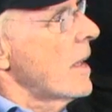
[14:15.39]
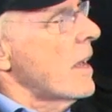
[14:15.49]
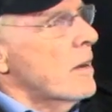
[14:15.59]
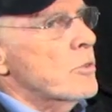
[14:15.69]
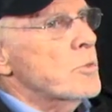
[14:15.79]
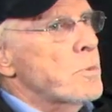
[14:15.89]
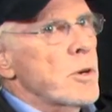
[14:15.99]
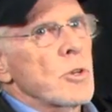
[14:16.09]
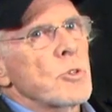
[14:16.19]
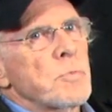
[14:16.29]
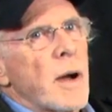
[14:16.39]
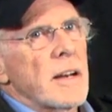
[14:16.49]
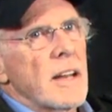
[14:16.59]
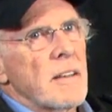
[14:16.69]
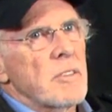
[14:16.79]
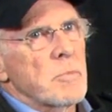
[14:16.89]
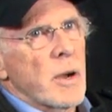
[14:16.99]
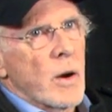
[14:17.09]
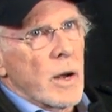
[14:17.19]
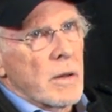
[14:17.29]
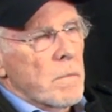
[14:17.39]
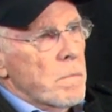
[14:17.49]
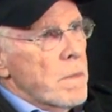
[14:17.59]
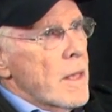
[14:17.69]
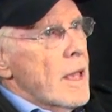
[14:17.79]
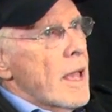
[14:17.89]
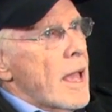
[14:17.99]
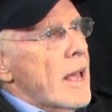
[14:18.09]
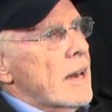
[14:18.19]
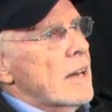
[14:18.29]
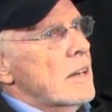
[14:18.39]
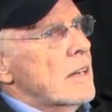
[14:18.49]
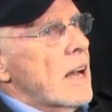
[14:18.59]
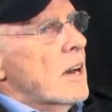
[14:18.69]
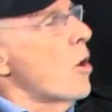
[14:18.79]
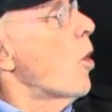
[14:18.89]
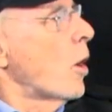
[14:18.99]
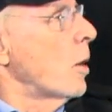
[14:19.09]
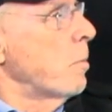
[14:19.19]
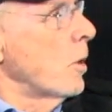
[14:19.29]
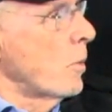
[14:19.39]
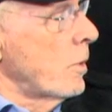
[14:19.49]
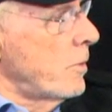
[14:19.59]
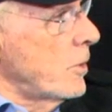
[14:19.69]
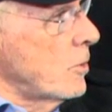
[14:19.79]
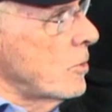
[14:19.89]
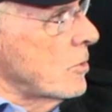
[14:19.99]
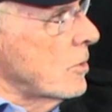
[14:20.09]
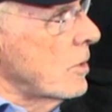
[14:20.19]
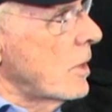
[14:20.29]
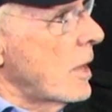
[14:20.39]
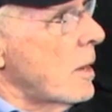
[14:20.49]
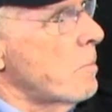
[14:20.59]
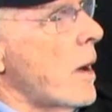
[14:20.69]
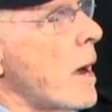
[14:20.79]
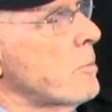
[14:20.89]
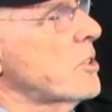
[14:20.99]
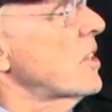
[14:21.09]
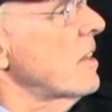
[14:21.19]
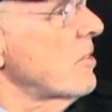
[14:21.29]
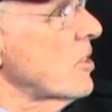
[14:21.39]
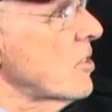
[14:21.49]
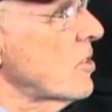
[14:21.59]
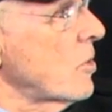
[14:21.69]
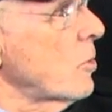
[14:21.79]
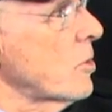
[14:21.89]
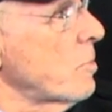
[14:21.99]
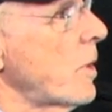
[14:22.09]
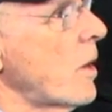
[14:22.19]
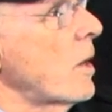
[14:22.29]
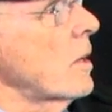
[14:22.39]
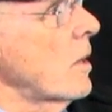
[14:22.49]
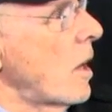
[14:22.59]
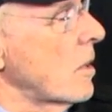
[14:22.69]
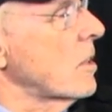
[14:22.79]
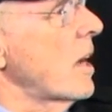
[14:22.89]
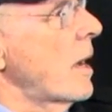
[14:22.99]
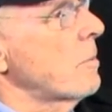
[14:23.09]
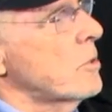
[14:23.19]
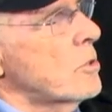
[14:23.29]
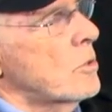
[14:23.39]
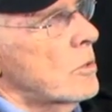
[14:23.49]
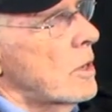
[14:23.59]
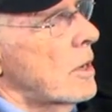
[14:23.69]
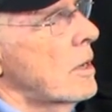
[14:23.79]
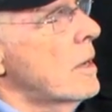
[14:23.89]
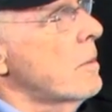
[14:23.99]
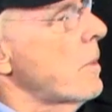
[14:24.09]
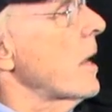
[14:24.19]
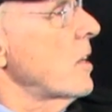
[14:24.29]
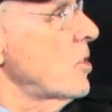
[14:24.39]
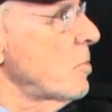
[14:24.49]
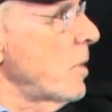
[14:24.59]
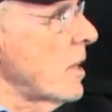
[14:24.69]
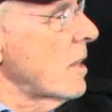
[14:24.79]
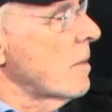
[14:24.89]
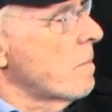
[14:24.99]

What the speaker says: And it was produced by David Merrick. And it got horrible reviews. And Bob Stevens, who was married a long time to Maggie Smith,